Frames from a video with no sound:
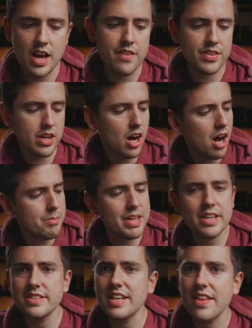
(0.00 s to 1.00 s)
have in
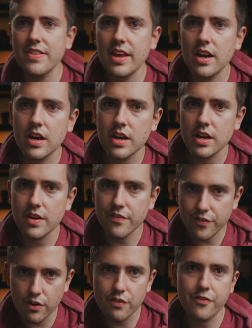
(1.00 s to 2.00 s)
common is that they are
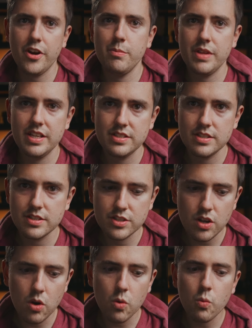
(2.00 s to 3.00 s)
full frame lenses.
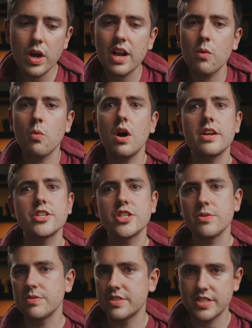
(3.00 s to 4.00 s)
So when I want to
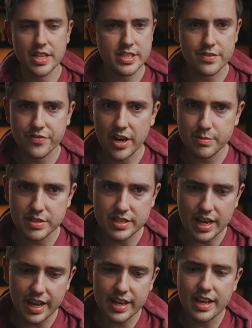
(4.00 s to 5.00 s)
shoot in 60 frames a
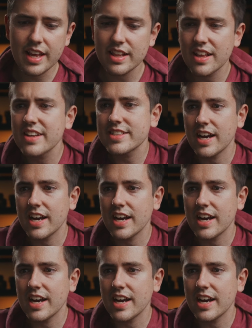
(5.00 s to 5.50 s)
second, and a lot of